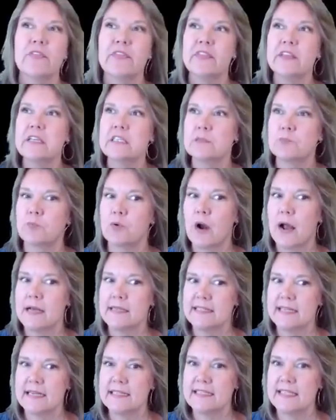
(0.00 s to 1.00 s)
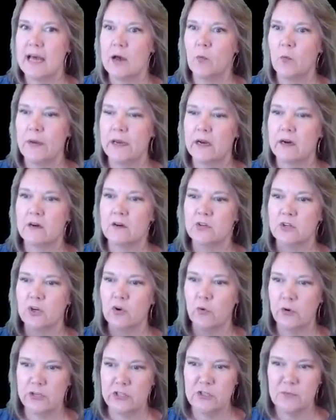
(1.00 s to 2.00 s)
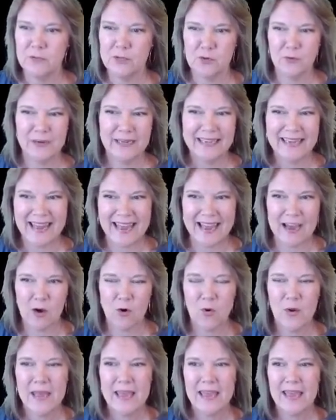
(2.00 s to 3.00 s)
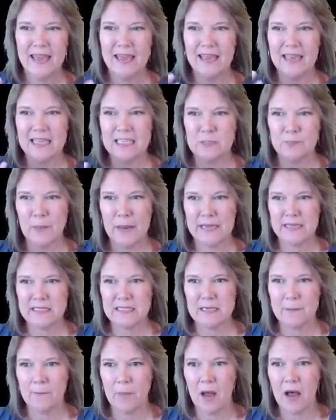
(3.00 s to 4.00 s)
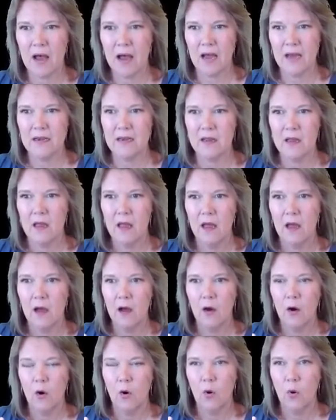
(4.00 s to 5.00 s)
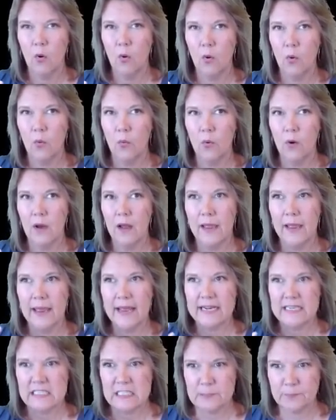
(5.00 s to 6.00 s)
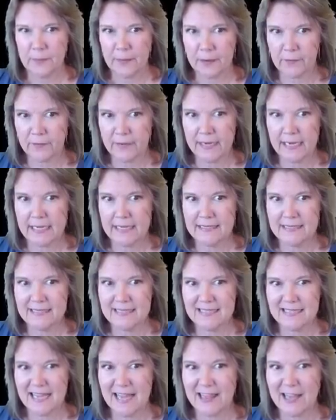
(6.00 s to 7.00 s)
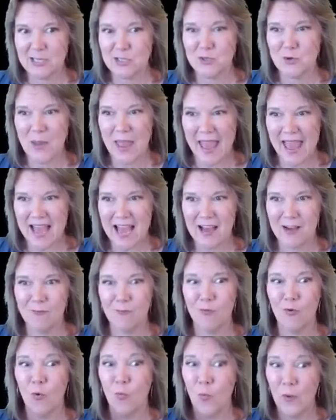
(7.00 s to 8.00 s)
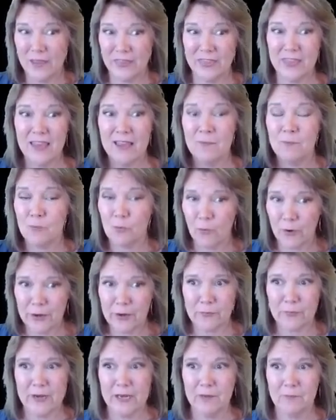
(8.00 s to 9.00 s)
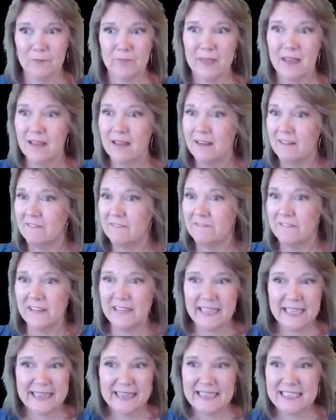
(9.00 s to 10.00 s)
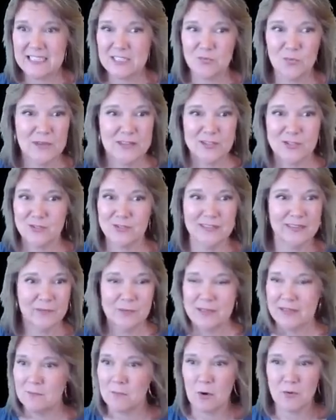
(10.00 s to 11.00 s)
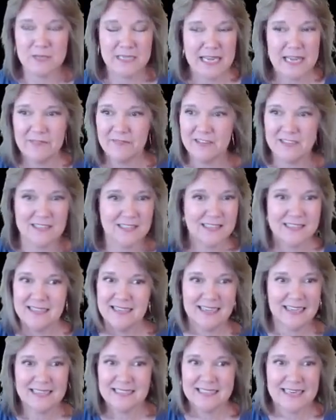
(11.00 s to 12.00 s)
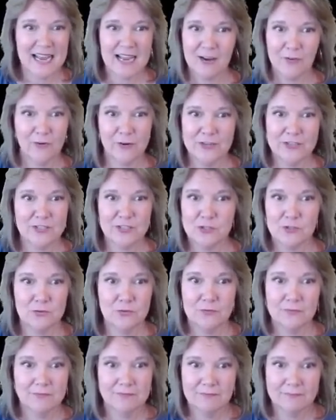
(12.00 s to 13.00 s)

this process that we are going to be doing now, is based upon experience that you have with embroidery. Filling this with a motif is not going to,